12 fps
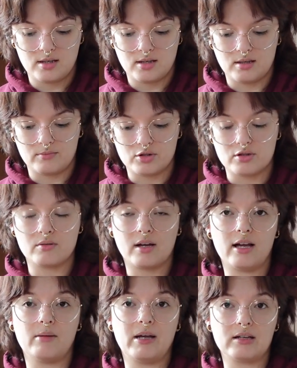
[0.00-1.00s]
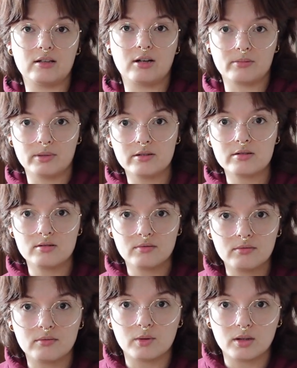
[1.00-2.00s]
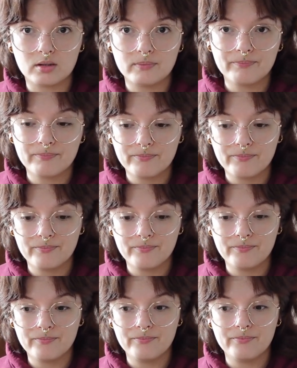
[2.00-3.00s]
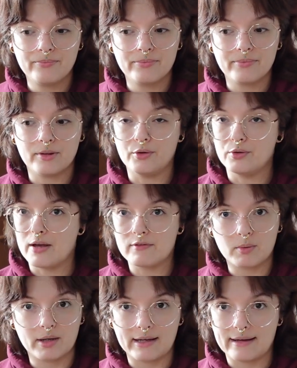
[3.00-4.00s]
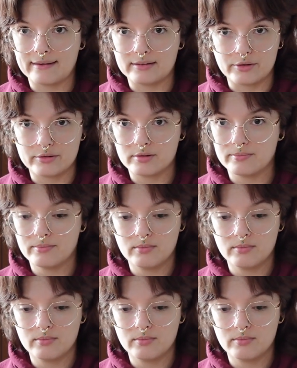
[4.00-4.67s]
which is why alpaca garments you never want to hang those.